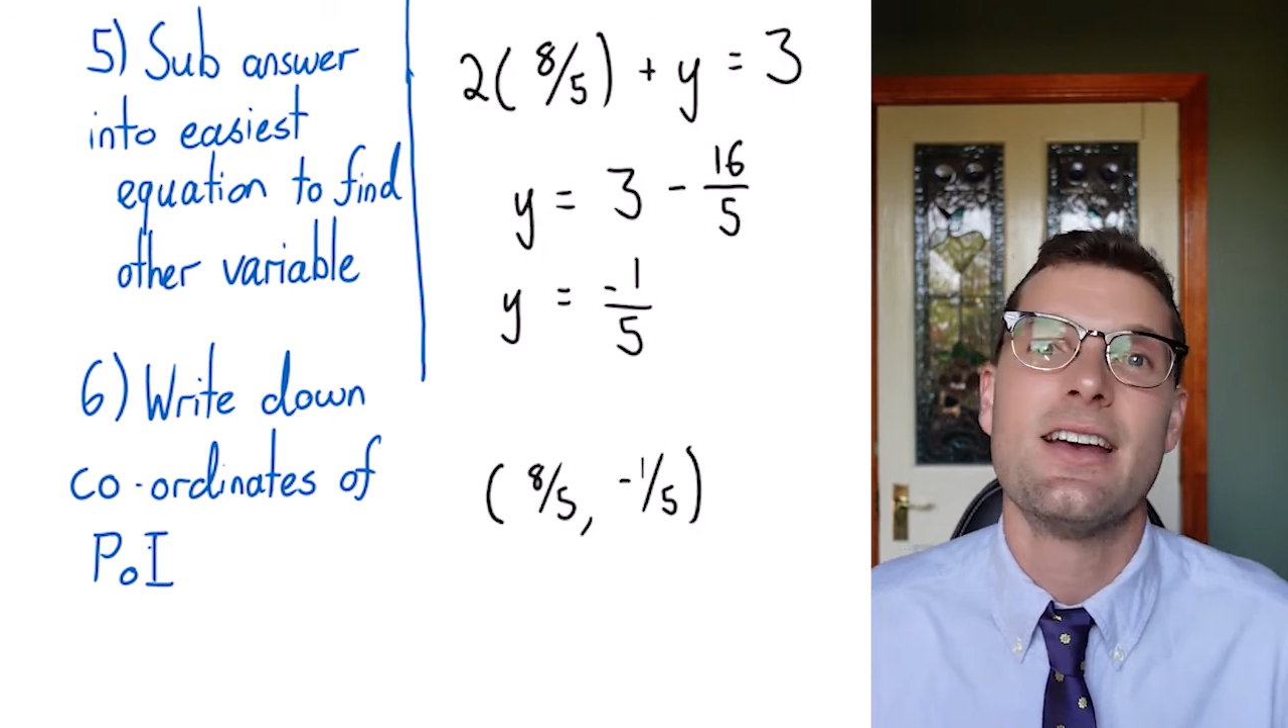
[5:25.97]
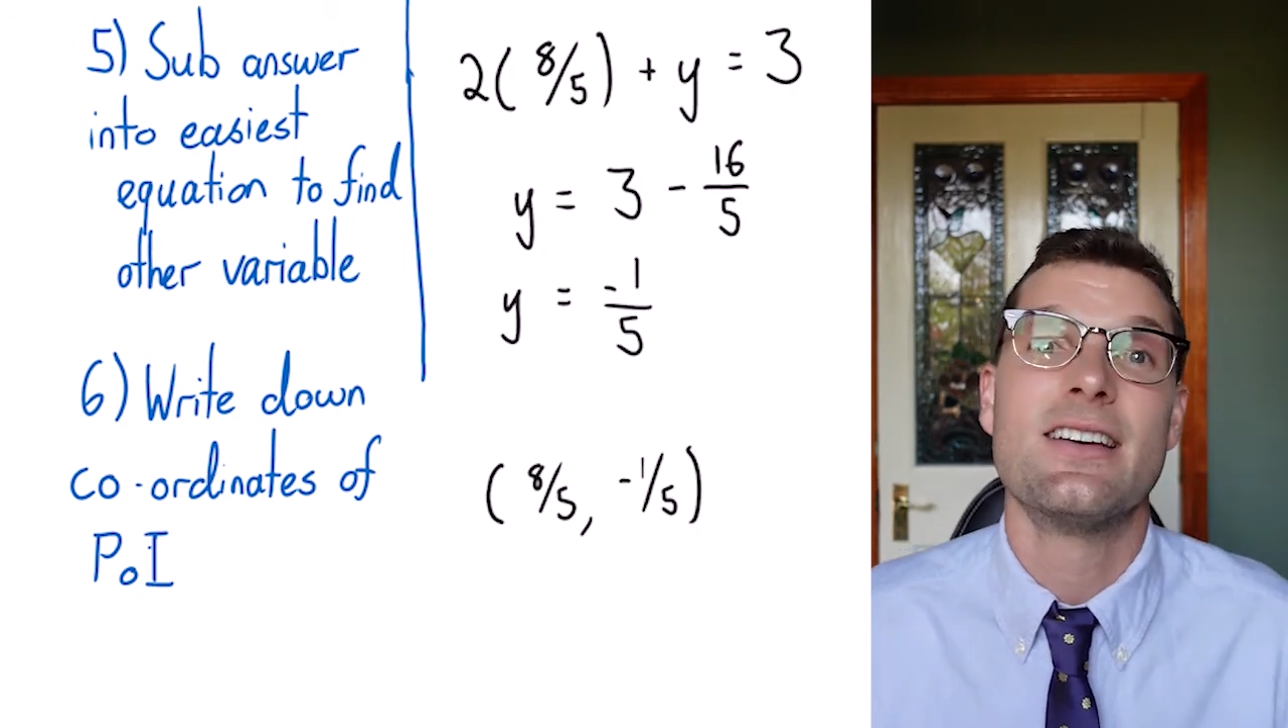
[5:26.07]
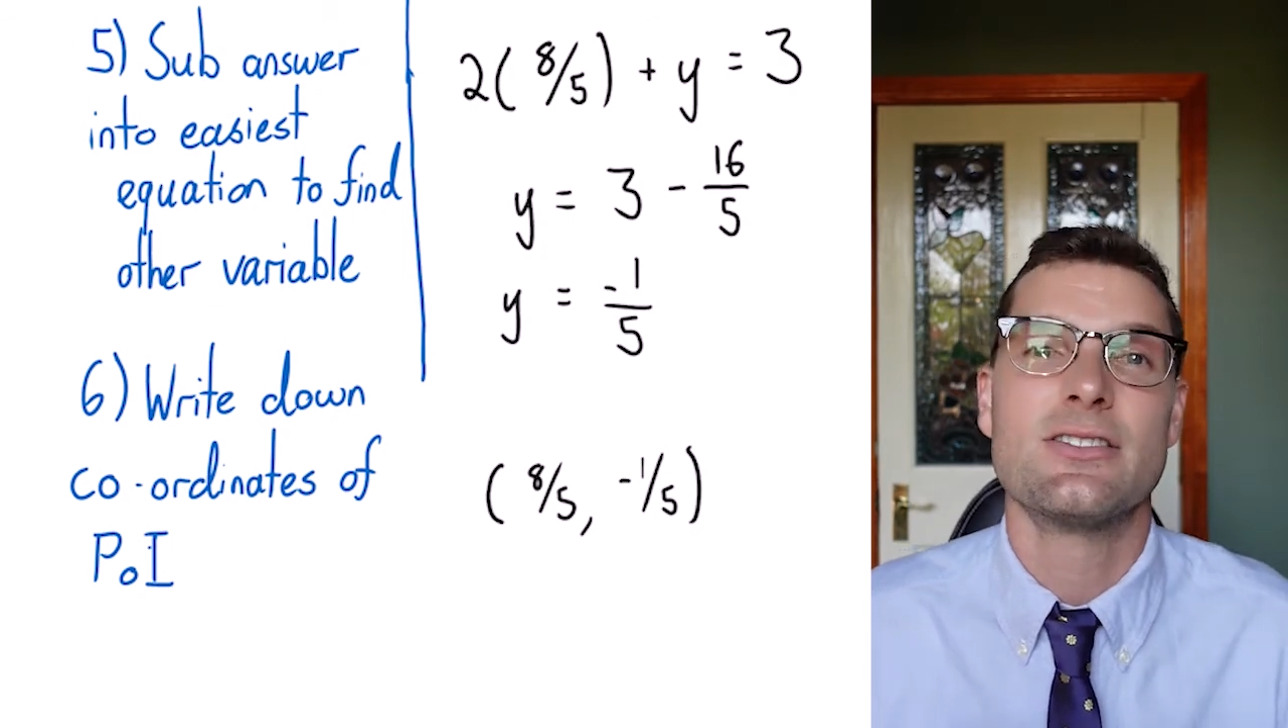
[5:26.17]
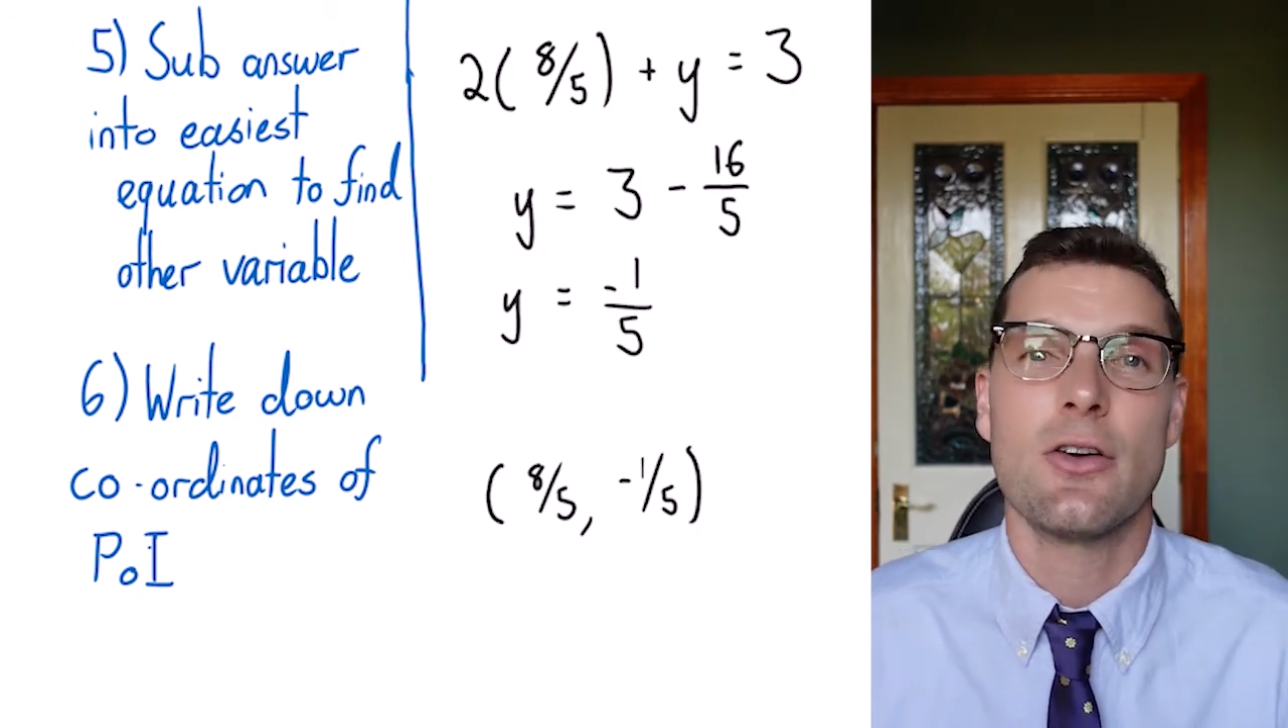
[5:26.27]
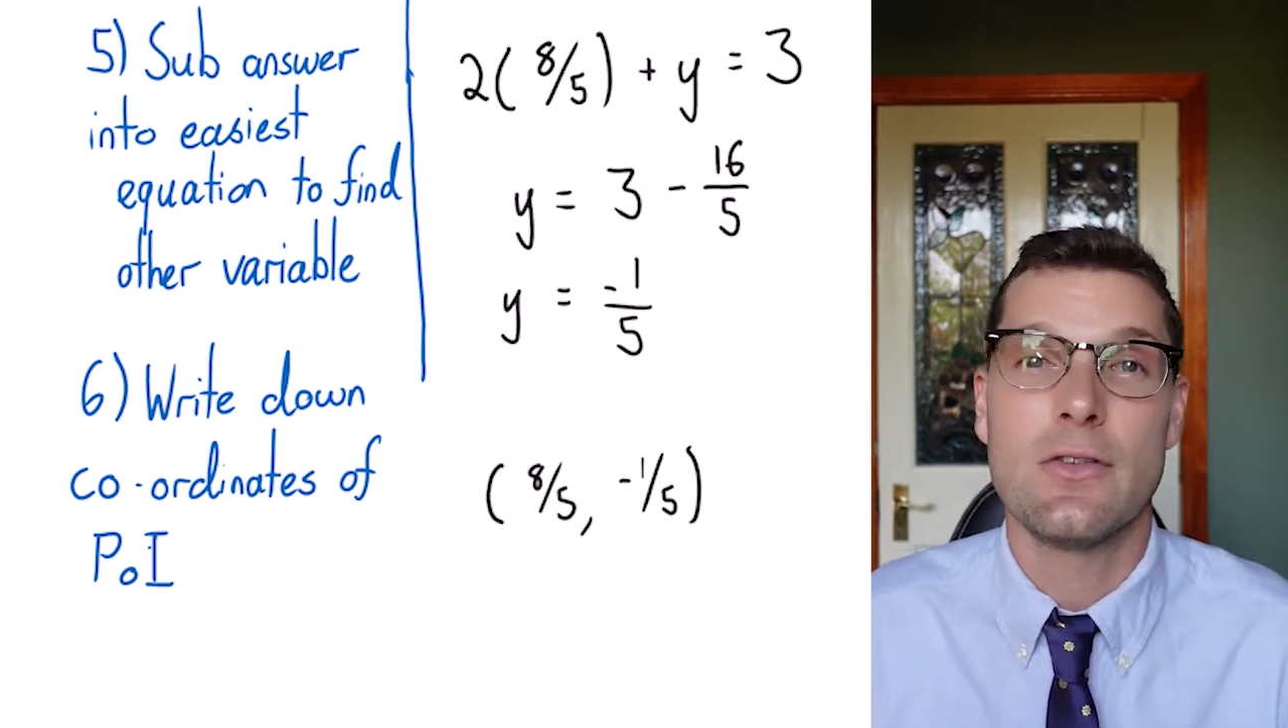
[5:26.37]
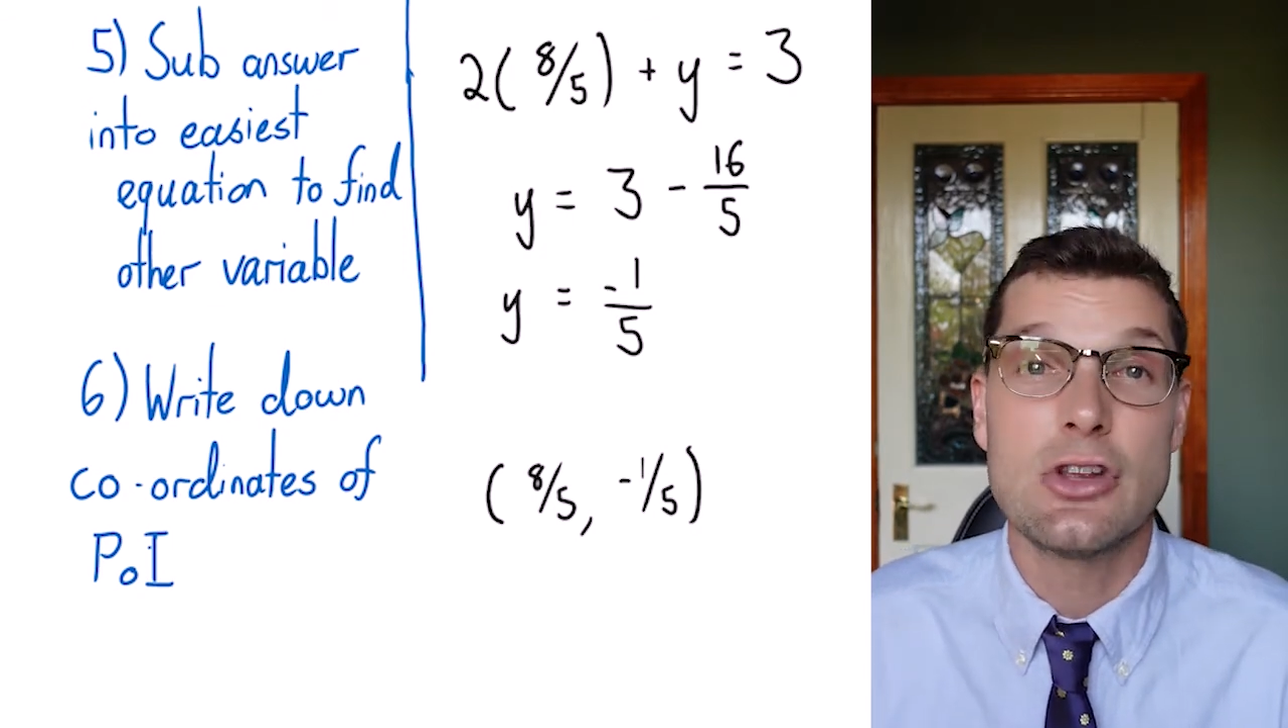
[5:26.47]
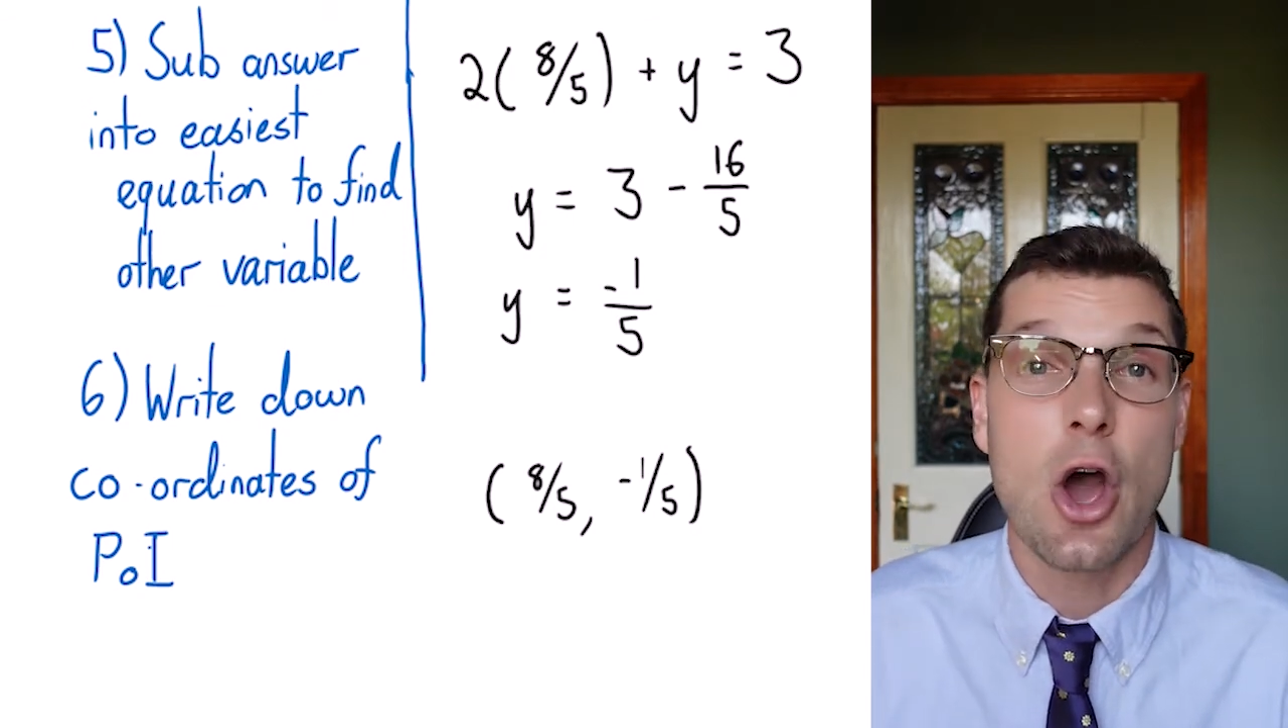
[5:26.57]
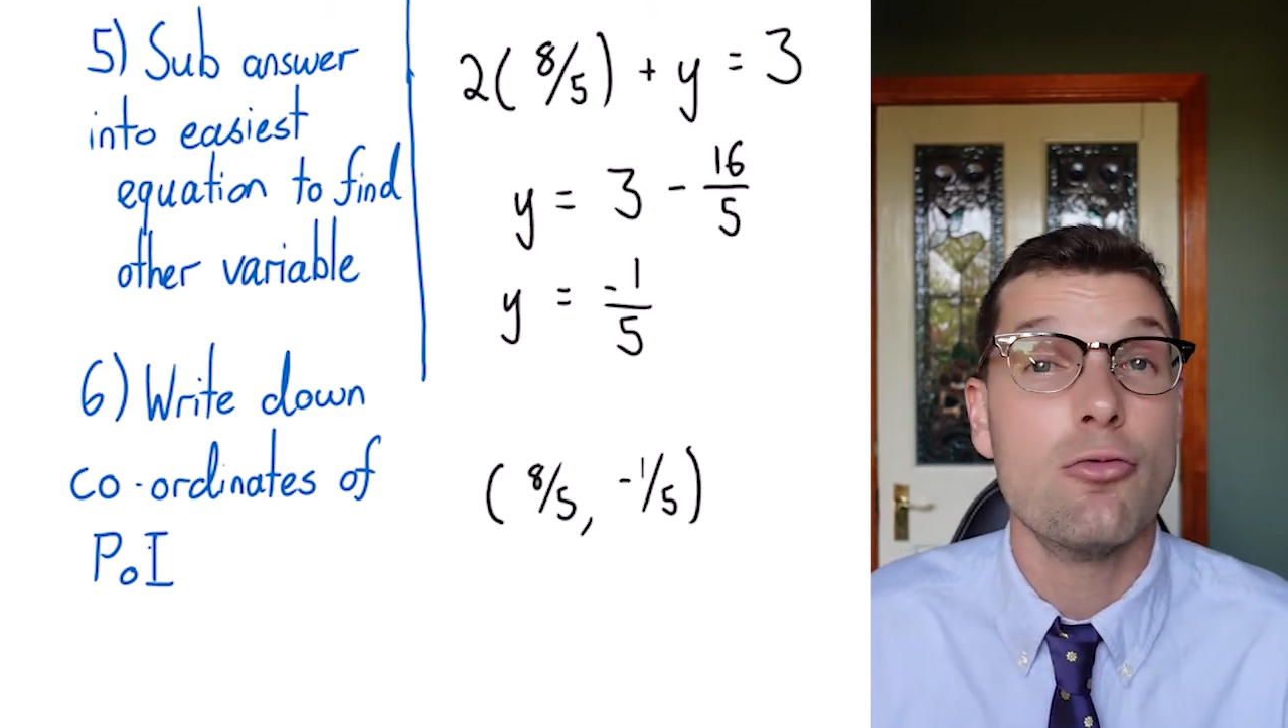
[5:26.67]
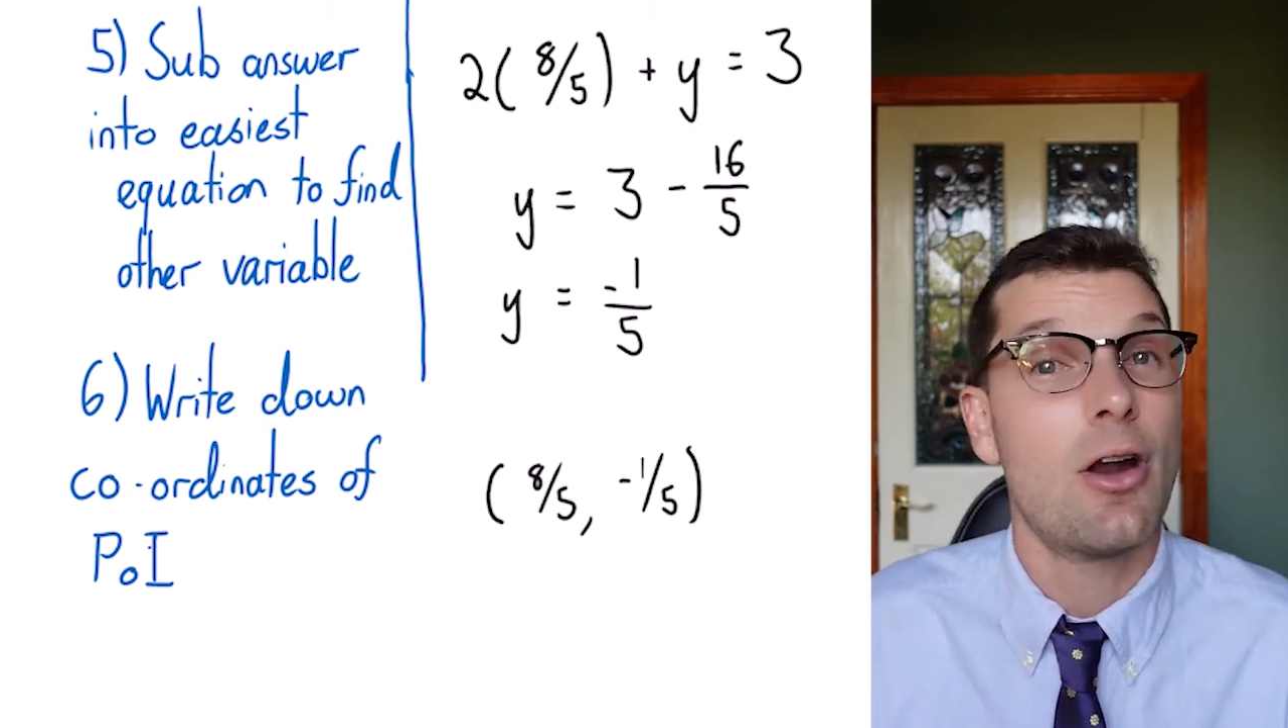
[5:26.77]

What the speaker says: So if you don't